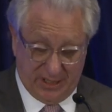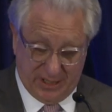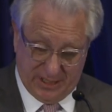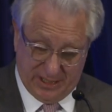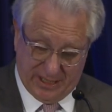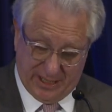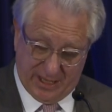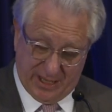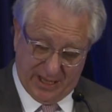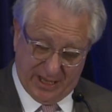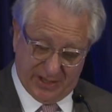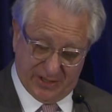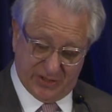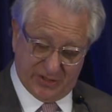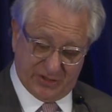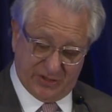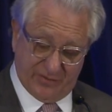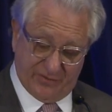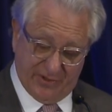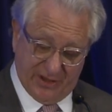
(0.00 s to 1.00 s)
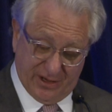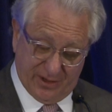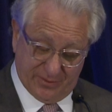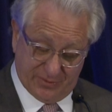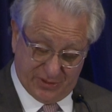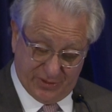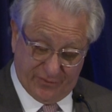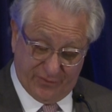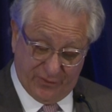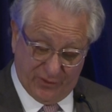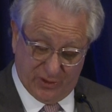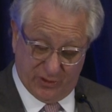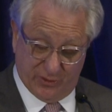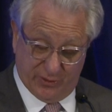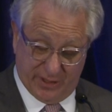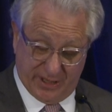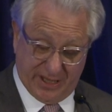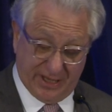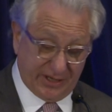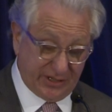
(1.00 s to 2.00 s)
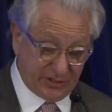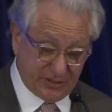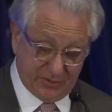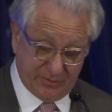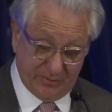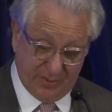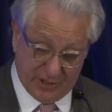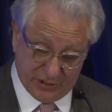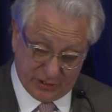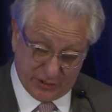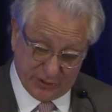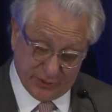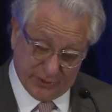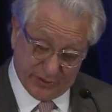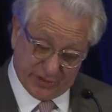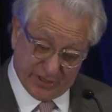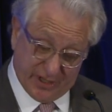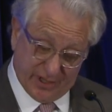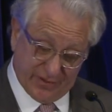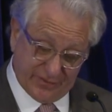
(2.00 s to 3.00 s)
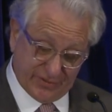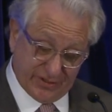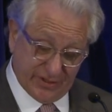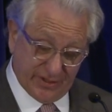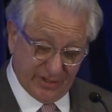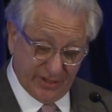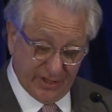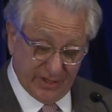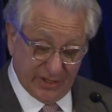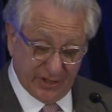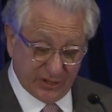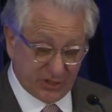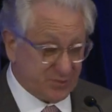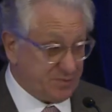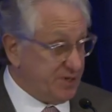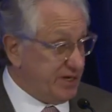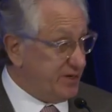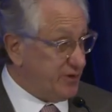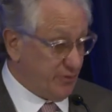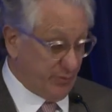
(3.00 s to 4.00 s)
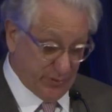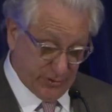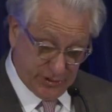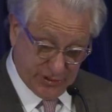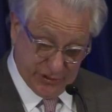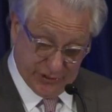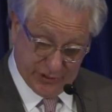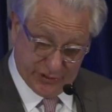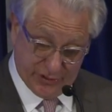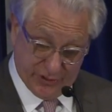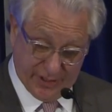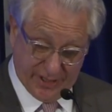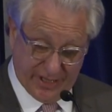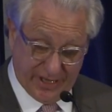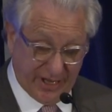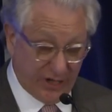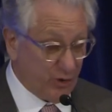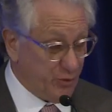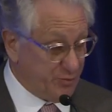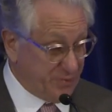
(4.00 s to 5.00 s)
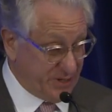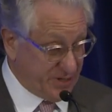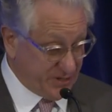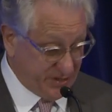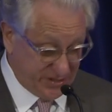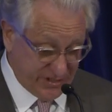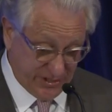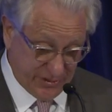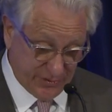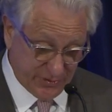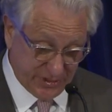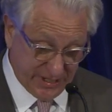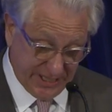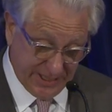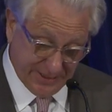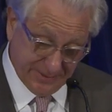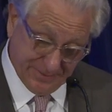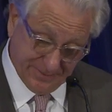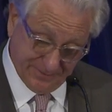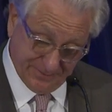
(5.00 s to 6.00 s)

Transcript: Lee has developed a following and is a much sought-after speaker on Churchill, and I hope he continues that.